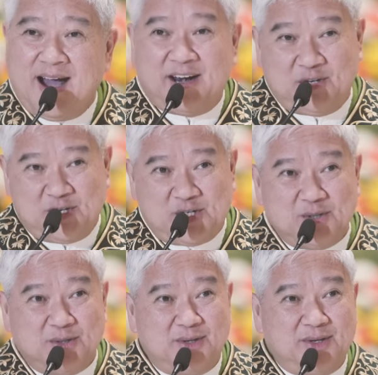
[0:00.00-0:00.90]
Are you
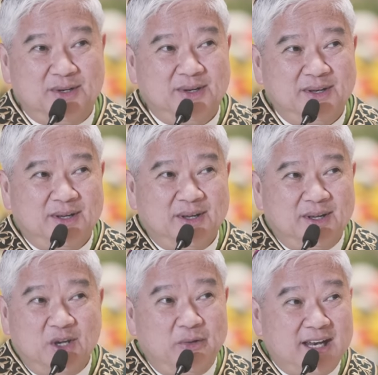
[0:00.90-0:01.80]
sure
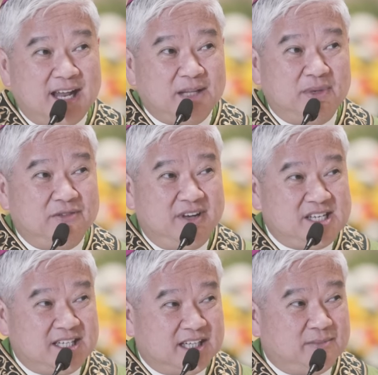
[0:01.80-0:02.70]
you will not be
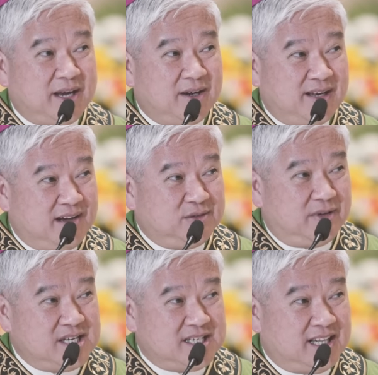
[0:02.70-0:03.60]
visited by your
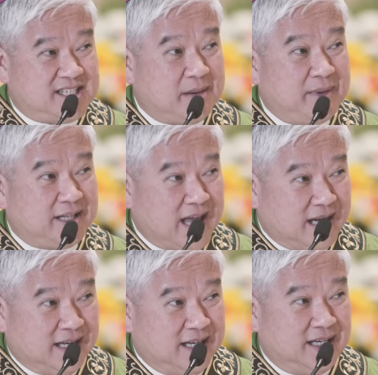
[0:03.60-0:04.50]
loved ones in the
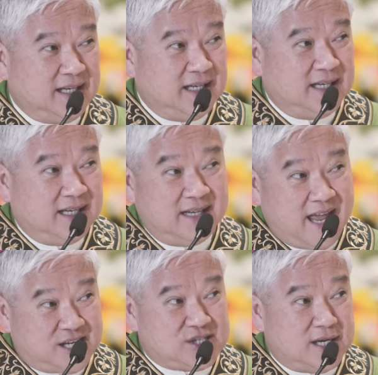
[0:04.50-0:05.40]
cemetery
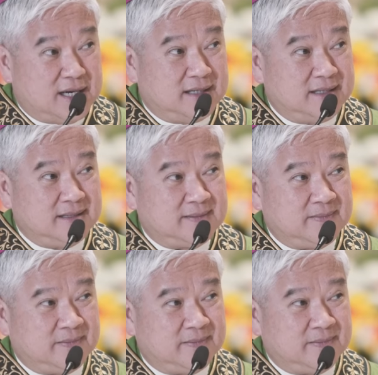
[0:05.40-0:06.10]
next year?